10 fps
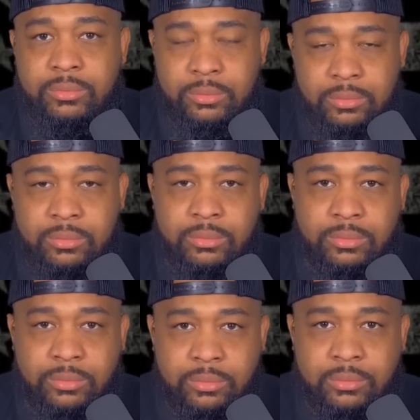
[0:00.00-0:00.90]

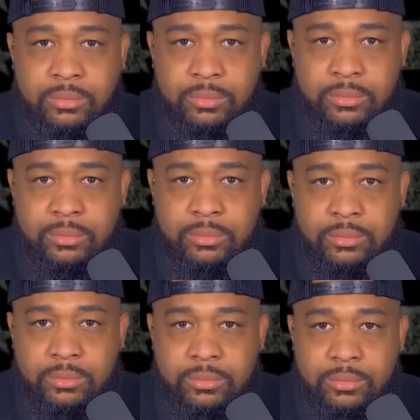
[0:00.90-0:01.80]

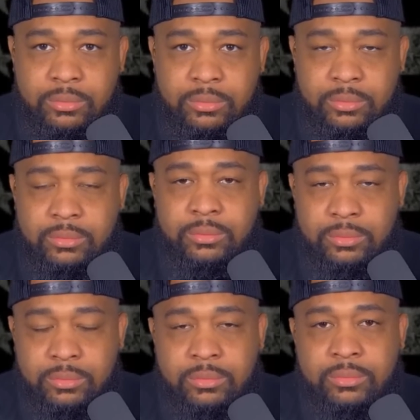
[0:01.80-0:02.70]

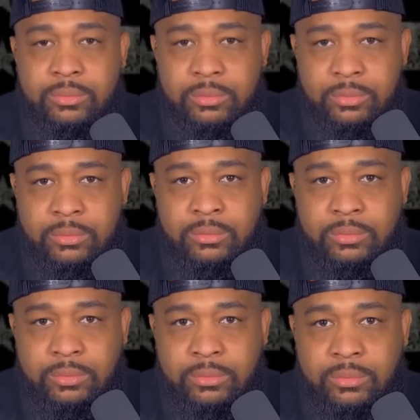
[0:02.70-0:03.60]

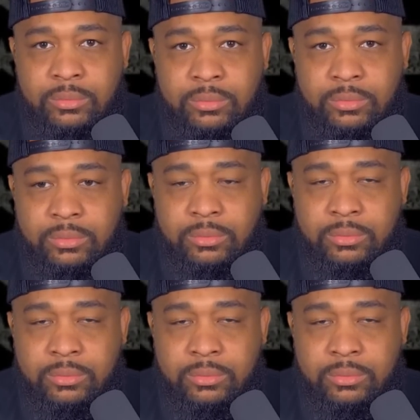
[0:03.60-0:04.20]
[no speech]